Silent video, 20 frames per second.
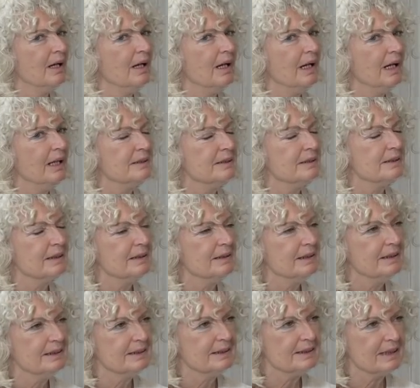It's the
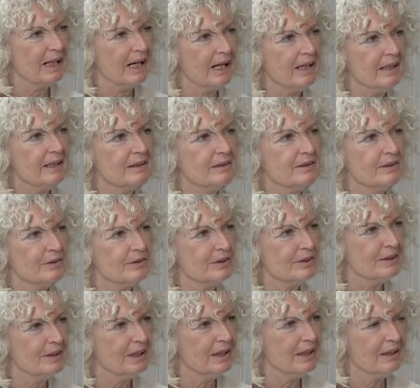desire to
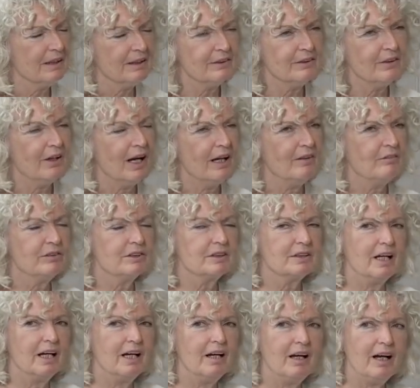think. You know,
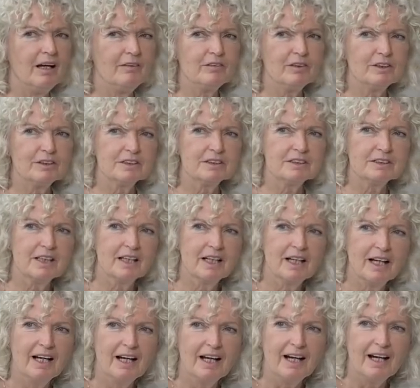I
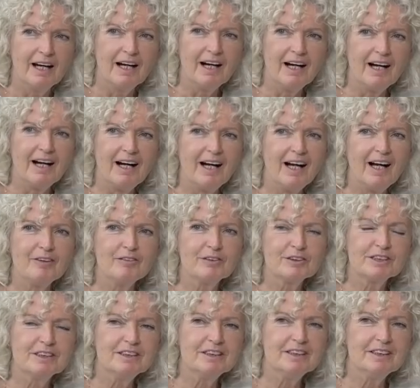was
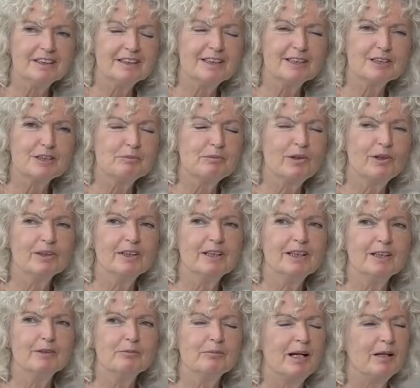sitting this morning
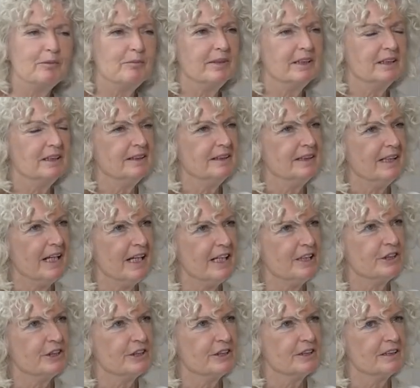in my
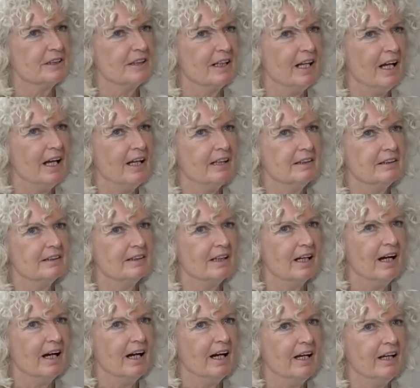meditation, and
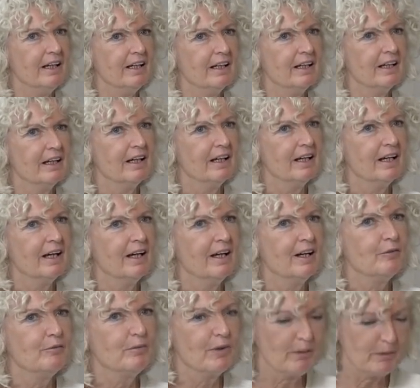I,
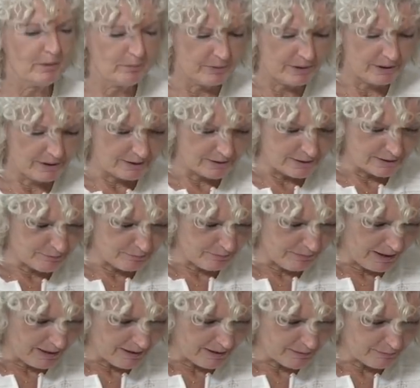probably
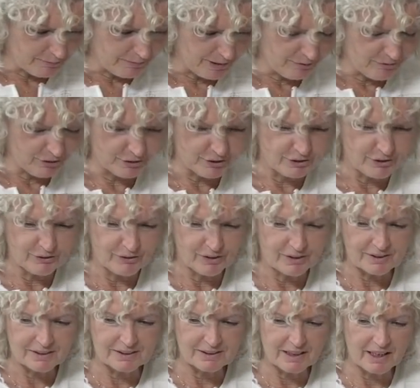inspired by what you
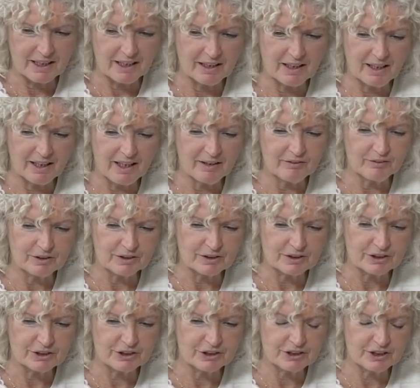are saying, I
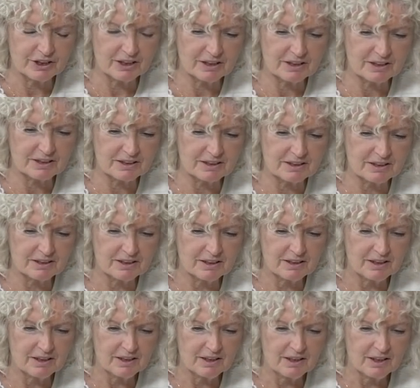was just
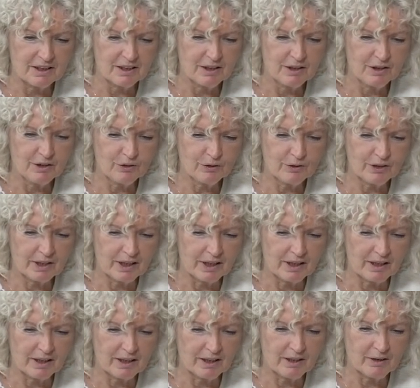
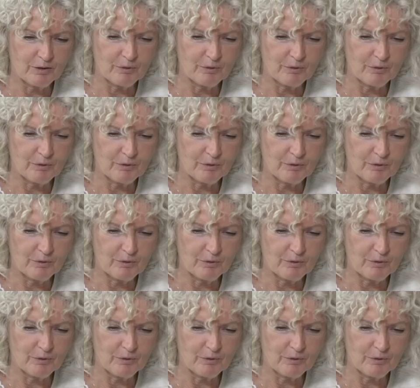looking